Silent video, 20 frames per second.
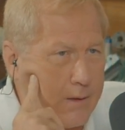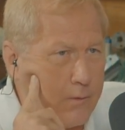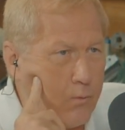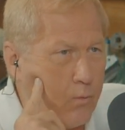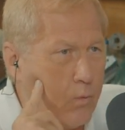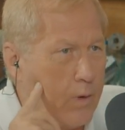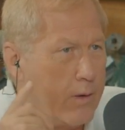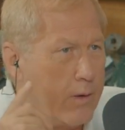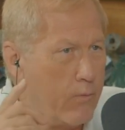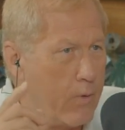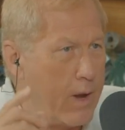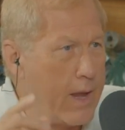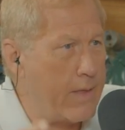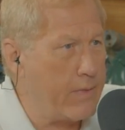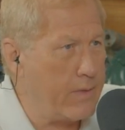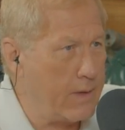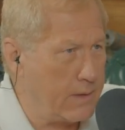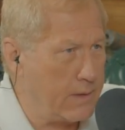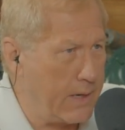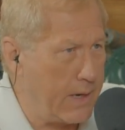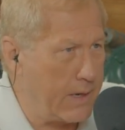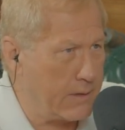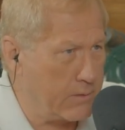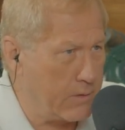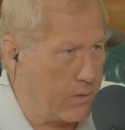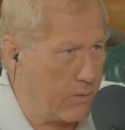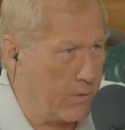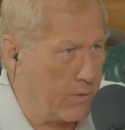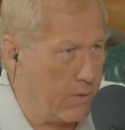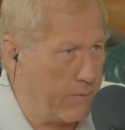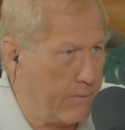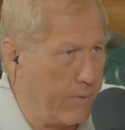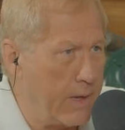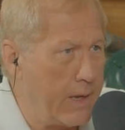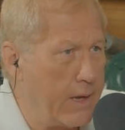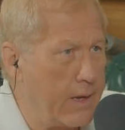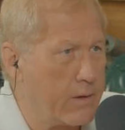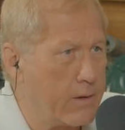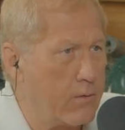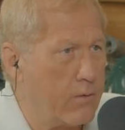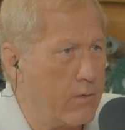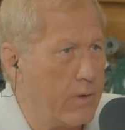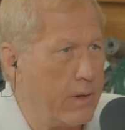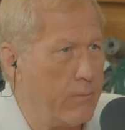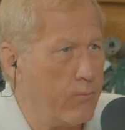we ran the test on your vehicle,